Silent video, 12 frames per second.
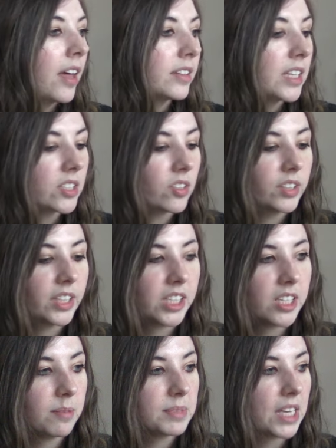These only
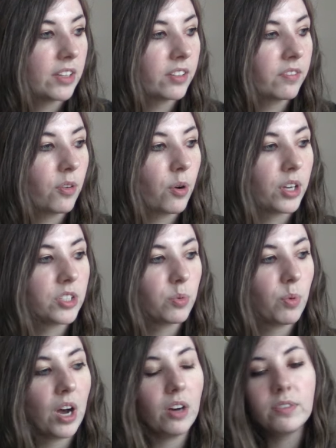ended up selling for
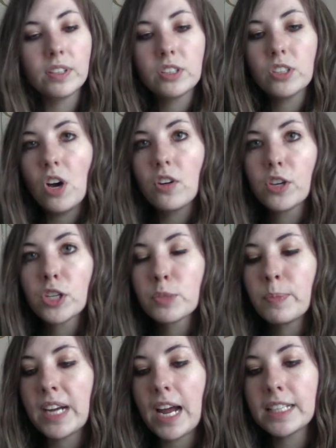
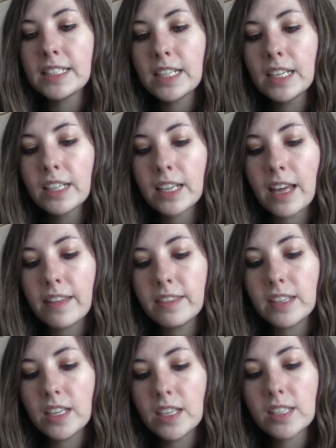$12, but I did
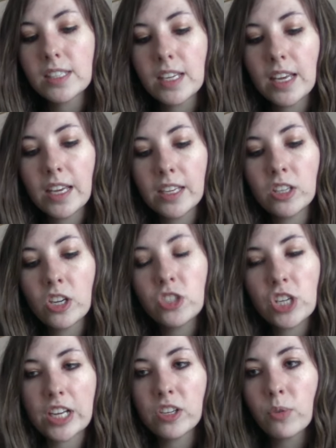get these in
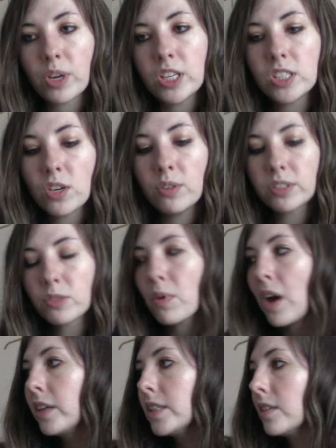January, so it was a
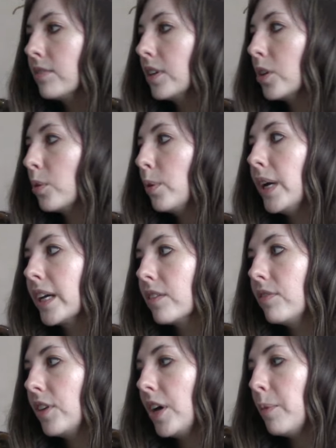relatively quick
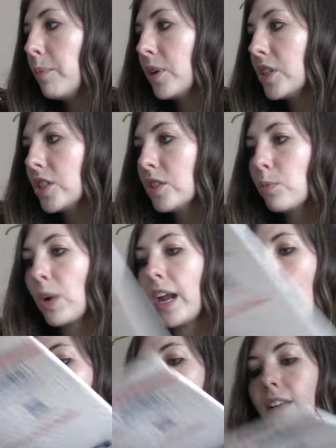flip, which is what I